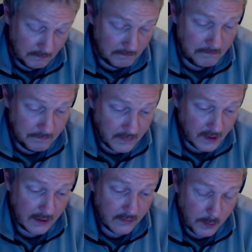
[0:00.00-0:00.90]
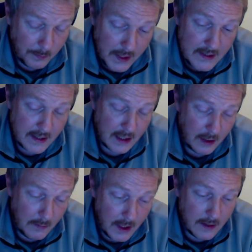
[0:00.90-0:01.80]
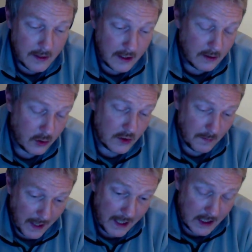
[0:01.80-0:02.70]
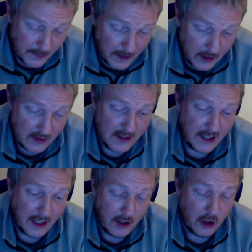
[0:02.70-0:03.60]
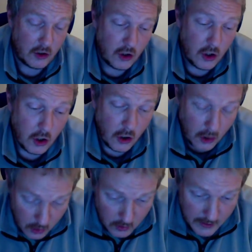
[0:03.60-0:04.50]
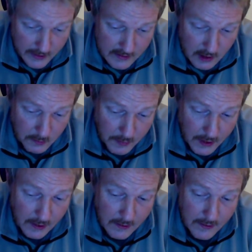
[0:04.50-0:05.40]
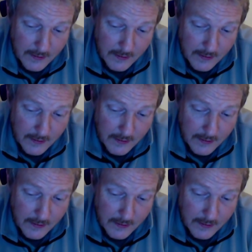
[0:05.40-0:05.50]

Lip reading: that would basically mean that those banks, because they cannot hold XRP,